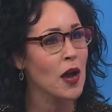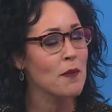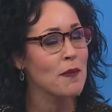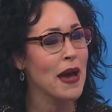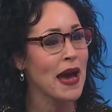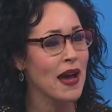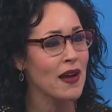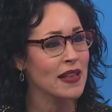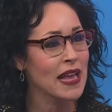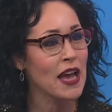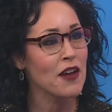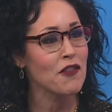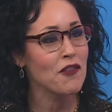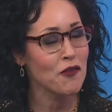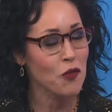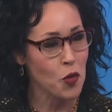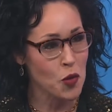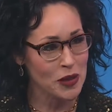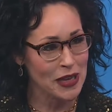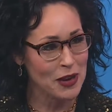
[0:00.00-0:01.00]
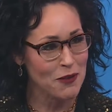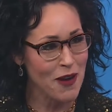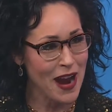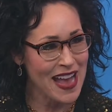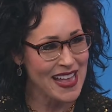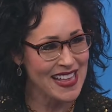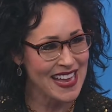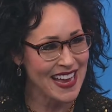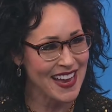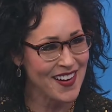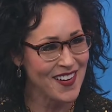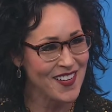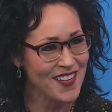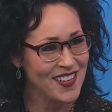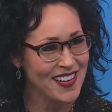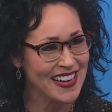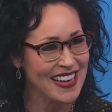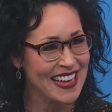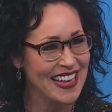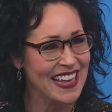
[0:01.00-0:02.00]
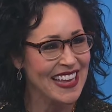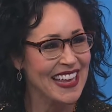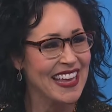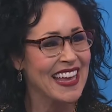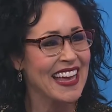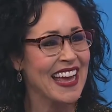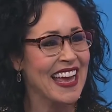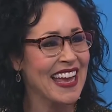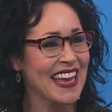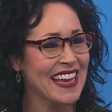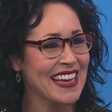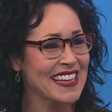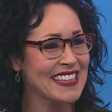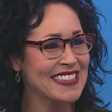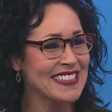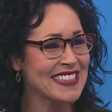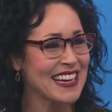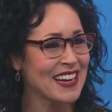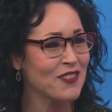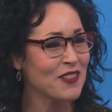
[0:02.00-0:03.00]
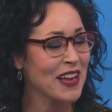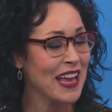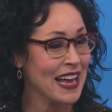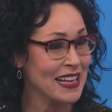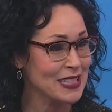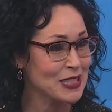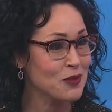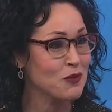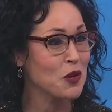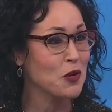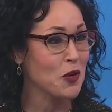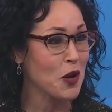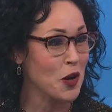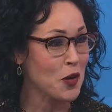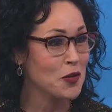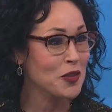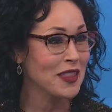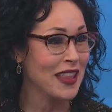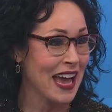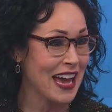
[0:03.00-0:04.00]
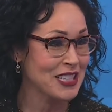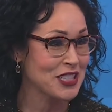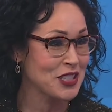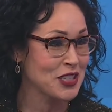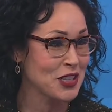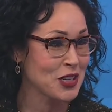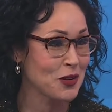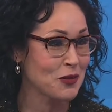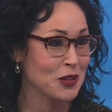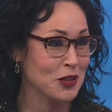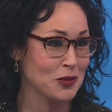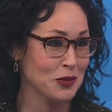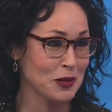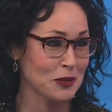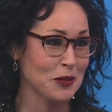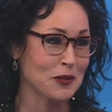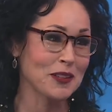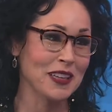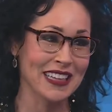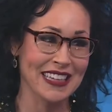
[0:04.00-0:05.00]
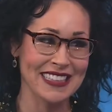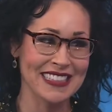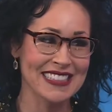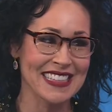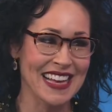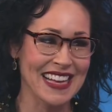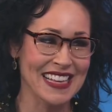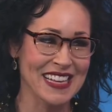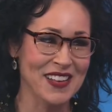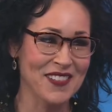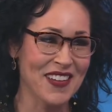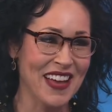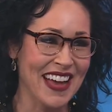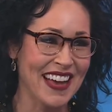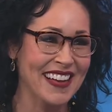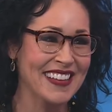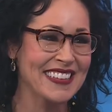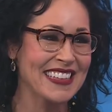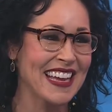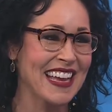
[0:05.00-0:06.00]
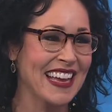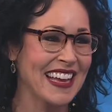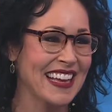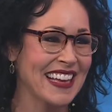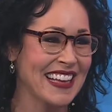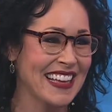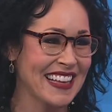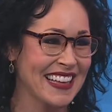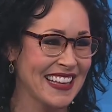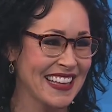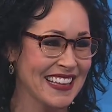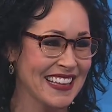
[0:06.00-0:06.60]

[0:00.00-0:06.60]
about at 40 right now. Oh, wow. And uh, we had some growth last year, which we were really excited about. Especially and during the